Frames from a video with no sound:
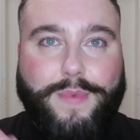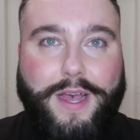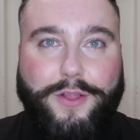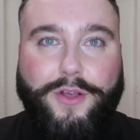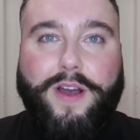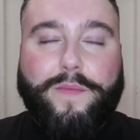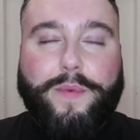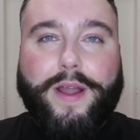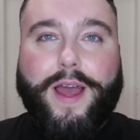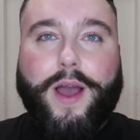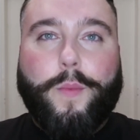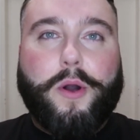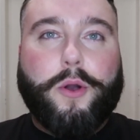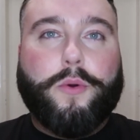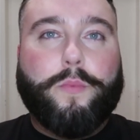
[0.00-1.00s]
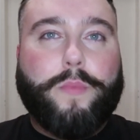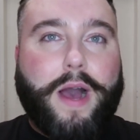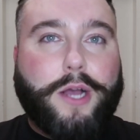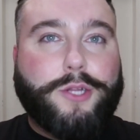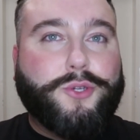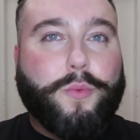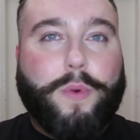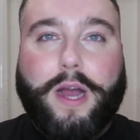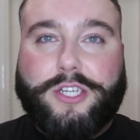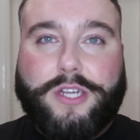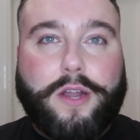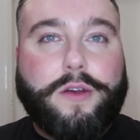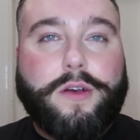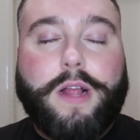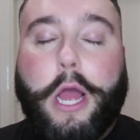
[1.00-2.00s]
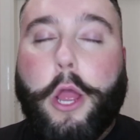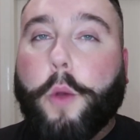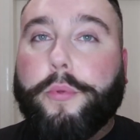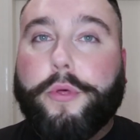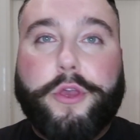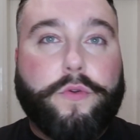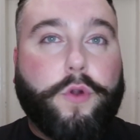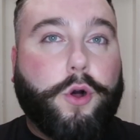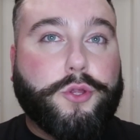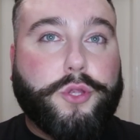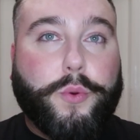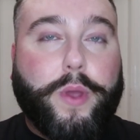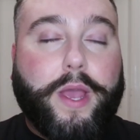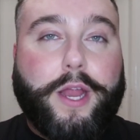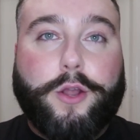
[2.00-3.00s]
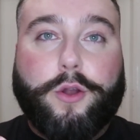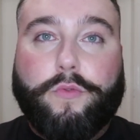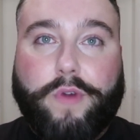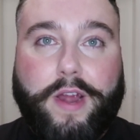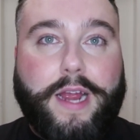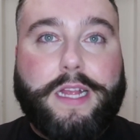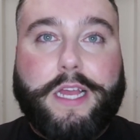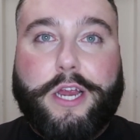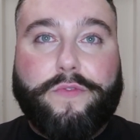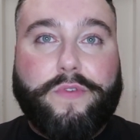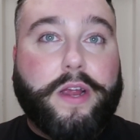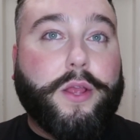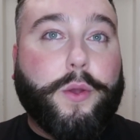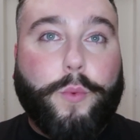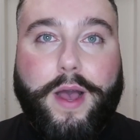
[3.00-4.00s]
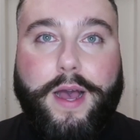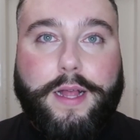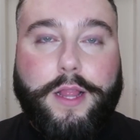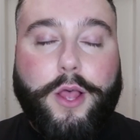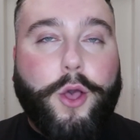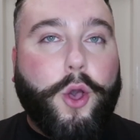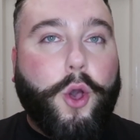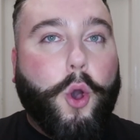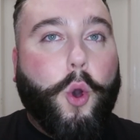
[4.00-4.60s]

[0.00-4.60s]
Hello everybody and welcome back to my channel. I hope that you're all doing really, really well.